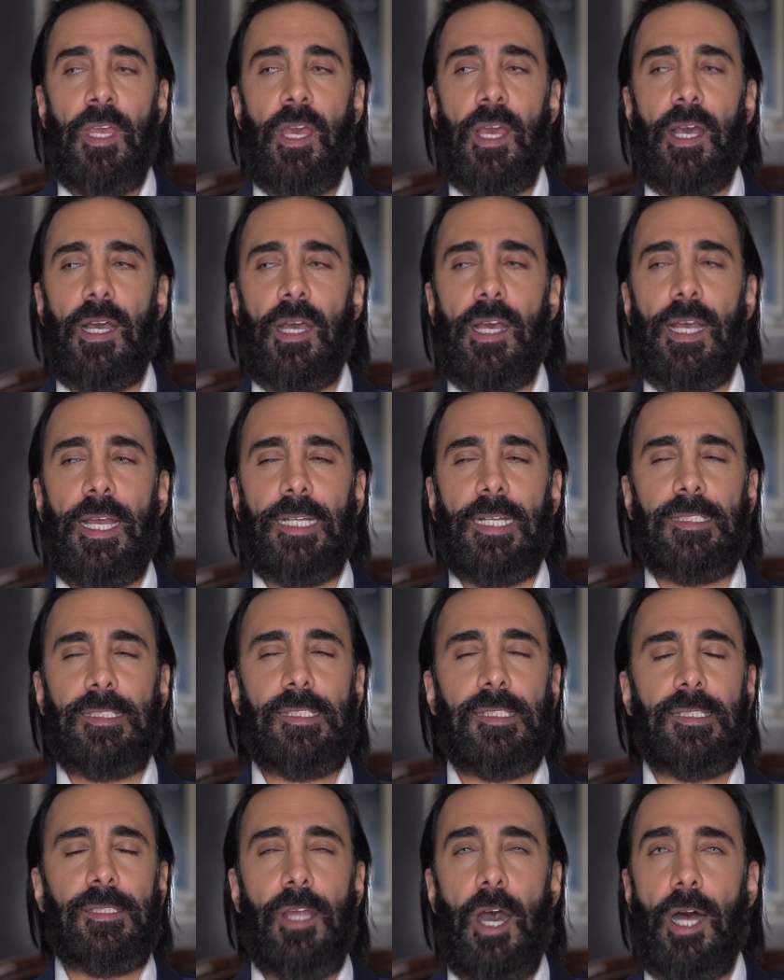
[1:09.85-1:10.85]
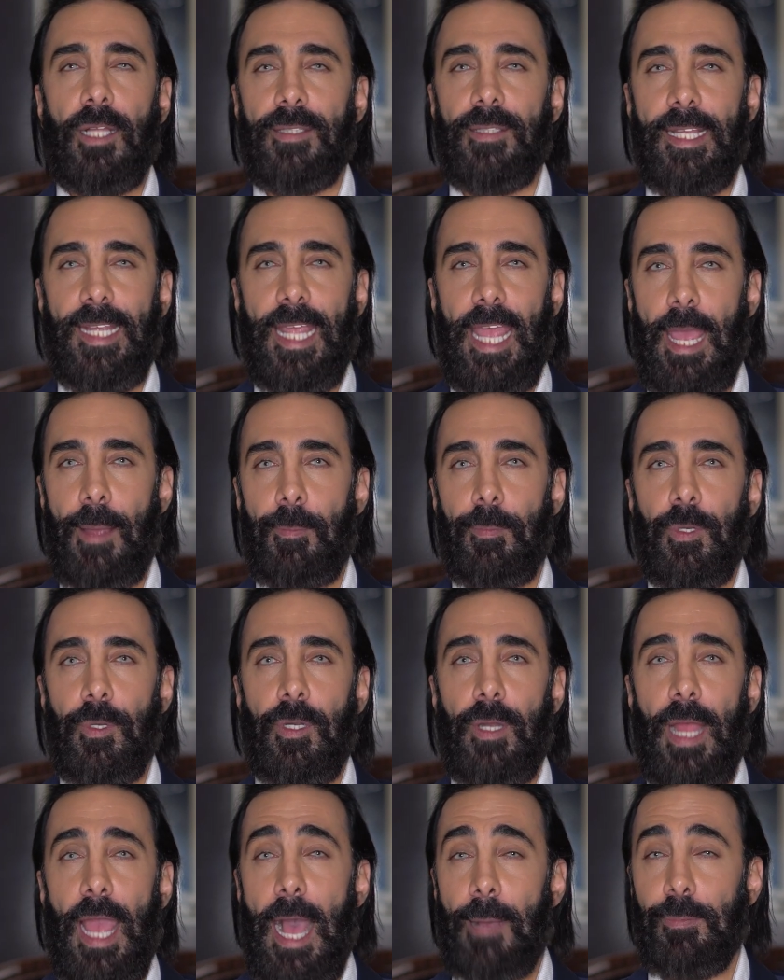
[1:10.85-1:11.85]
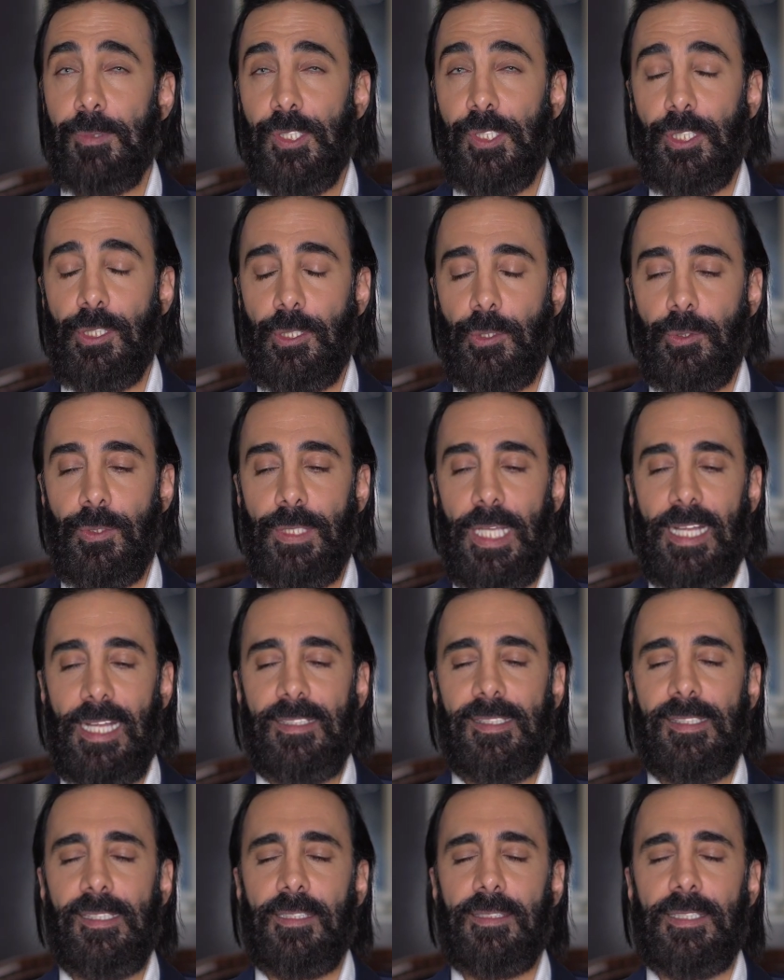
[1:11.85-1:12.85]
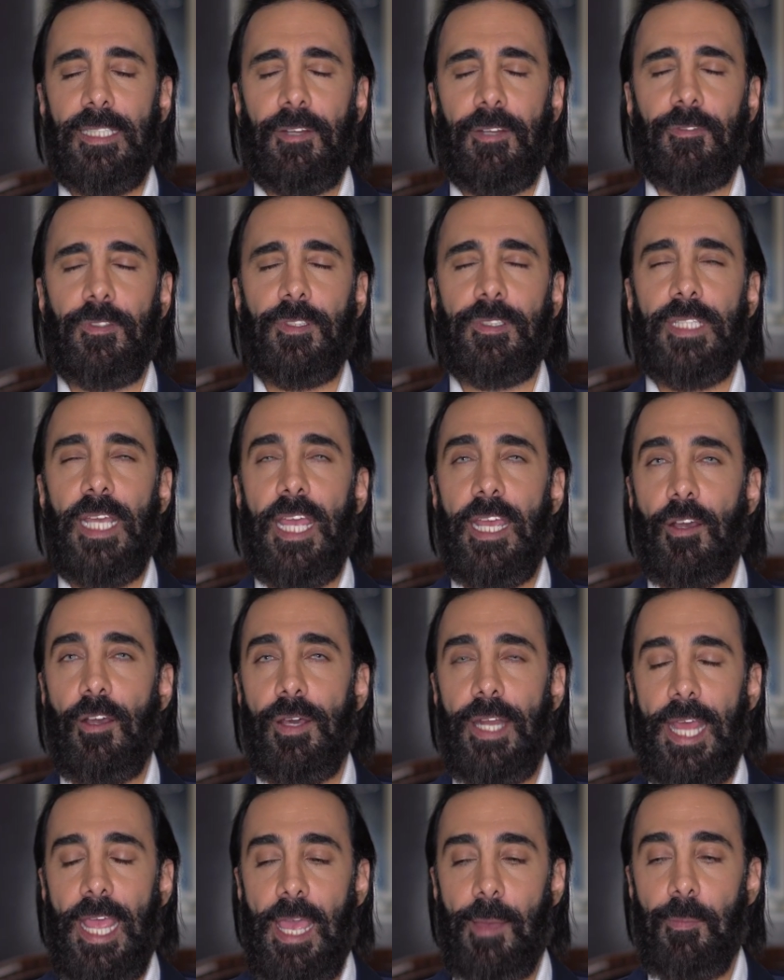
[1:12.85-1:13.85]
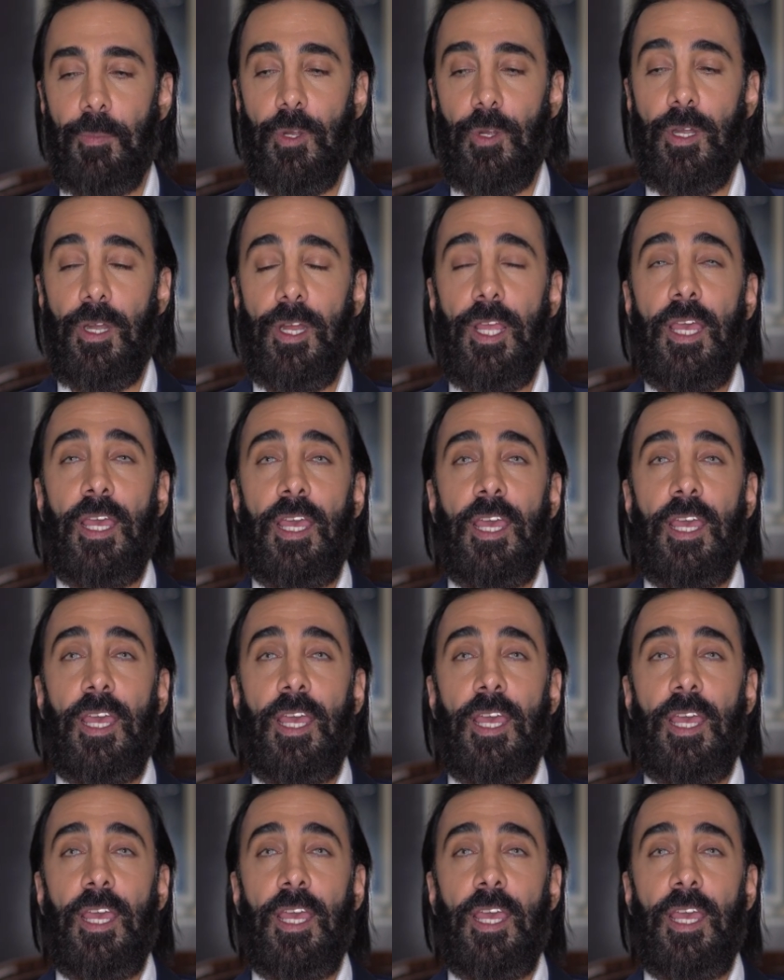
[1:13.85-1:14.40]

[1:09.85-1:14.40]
It's not like amber absolute. It's a different take on amber.